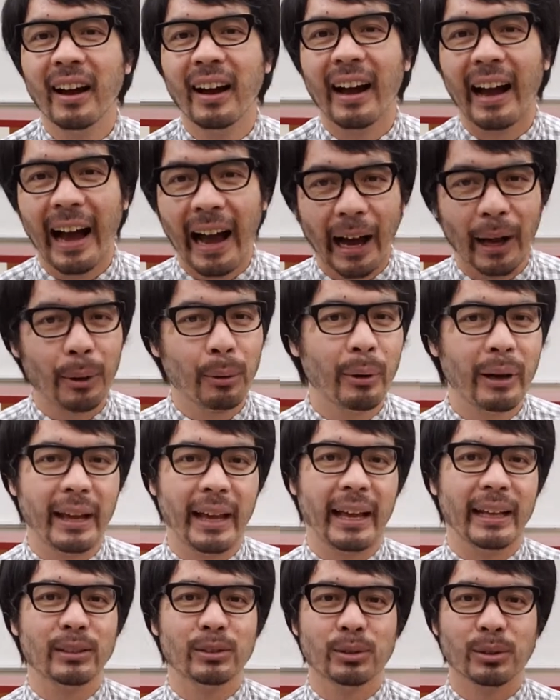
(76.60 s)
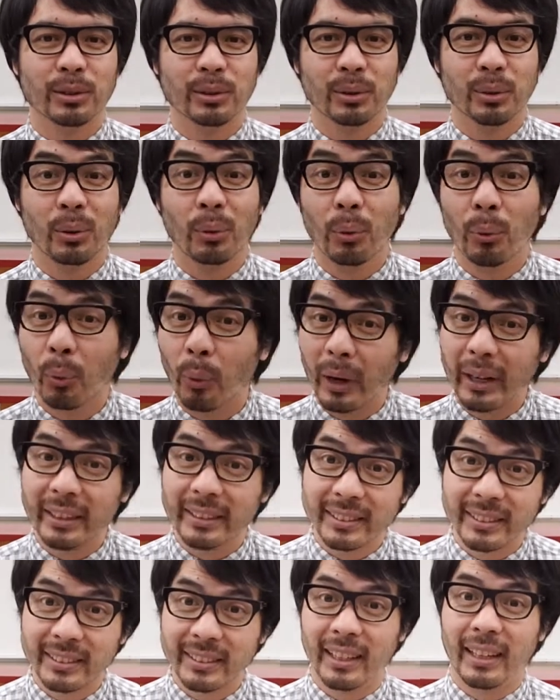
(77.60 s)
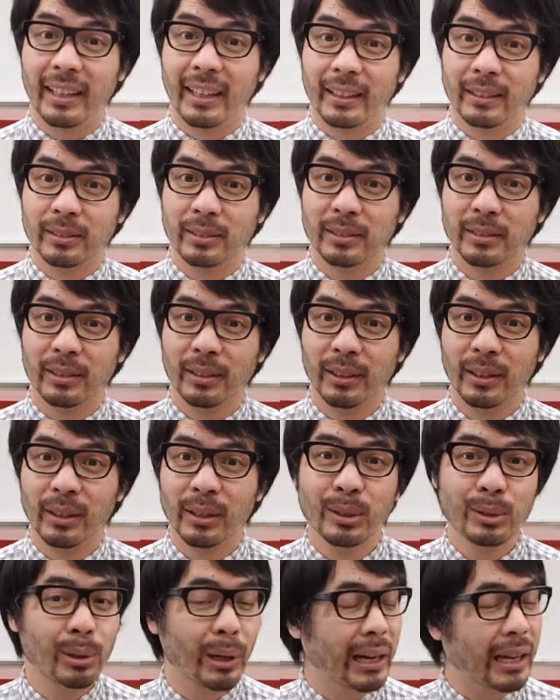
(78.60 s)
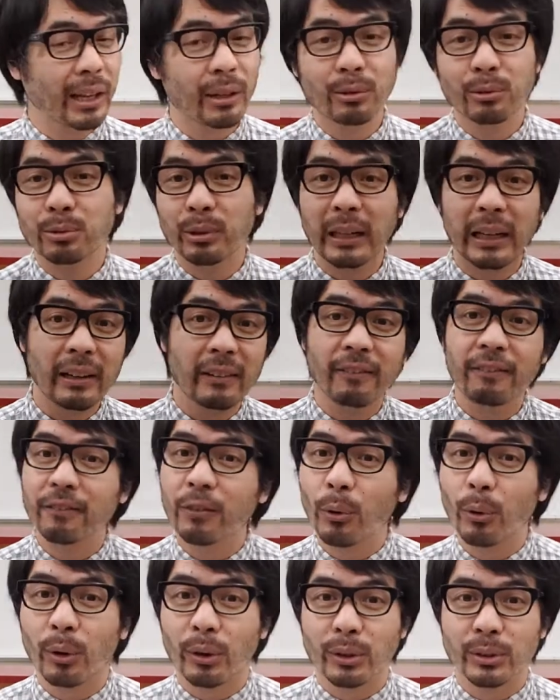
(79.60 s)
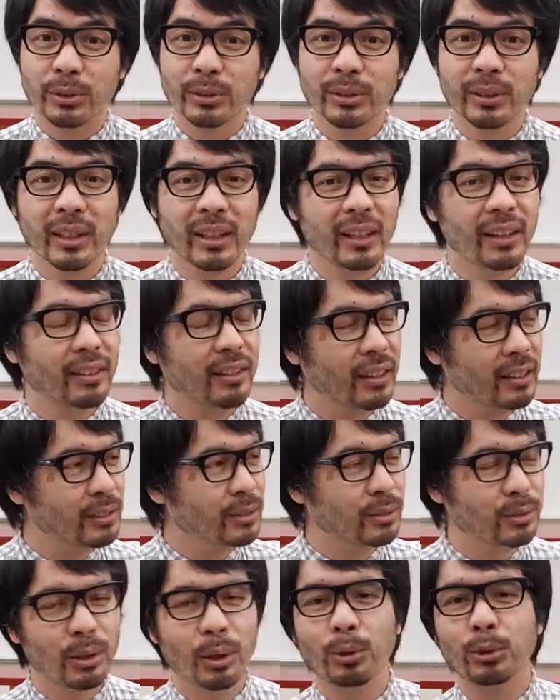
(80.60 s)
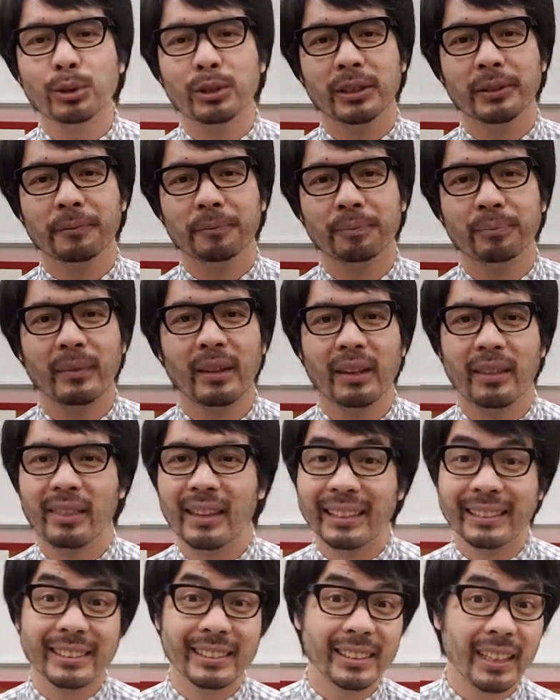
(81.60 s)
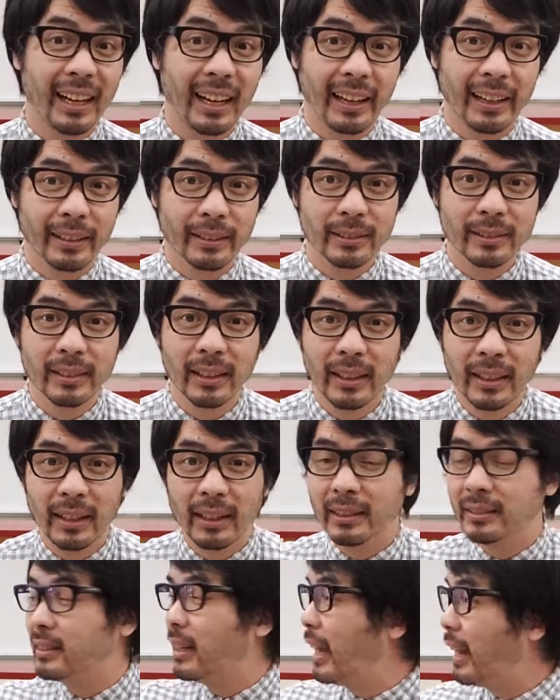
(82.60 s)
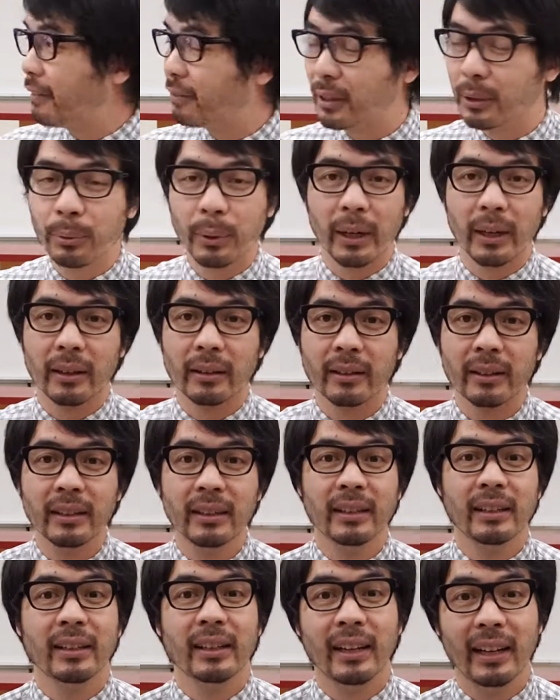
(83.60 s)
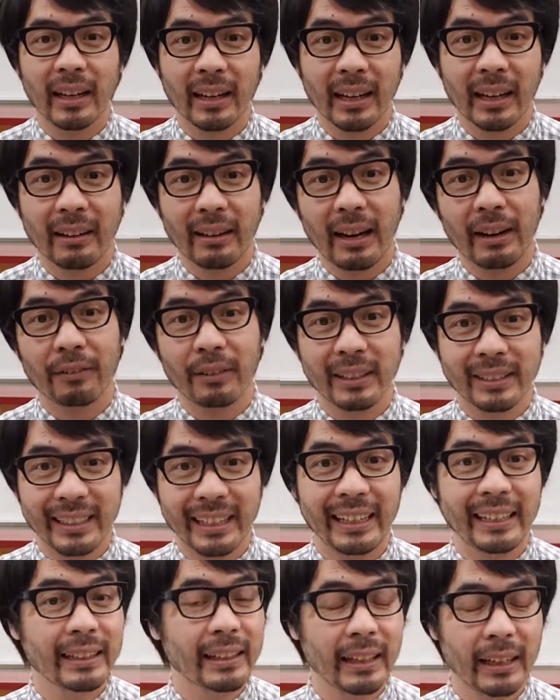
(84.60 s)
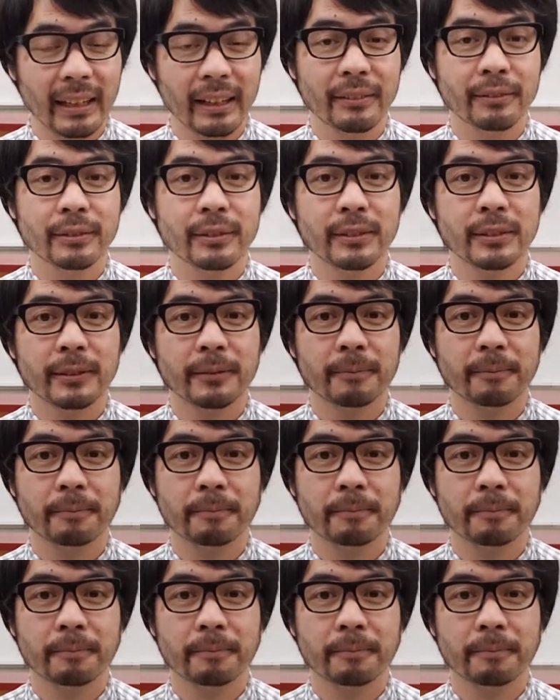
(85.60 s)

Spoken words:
how do I answer what is science so I can reinforce this notion that science is everywhere in our everyday lives?